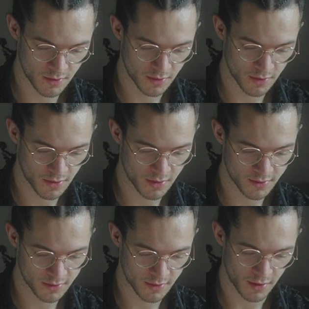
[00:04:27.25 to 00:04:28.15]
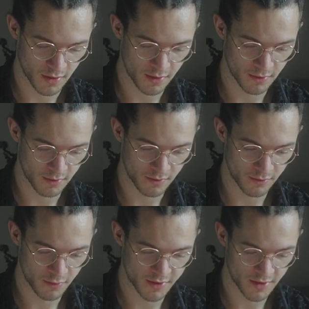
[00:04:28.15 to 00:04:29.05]
I guess I'll
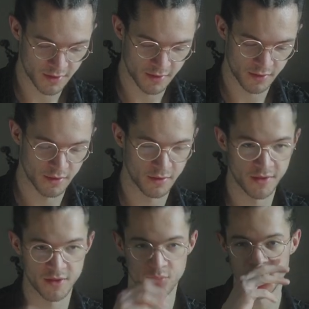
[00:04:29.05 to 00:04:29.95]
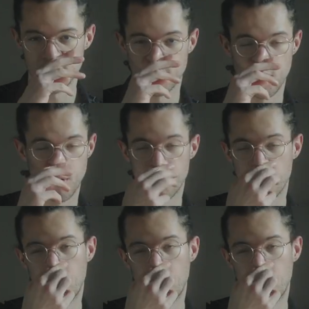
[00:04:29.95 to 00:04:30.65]
recite this week's poem.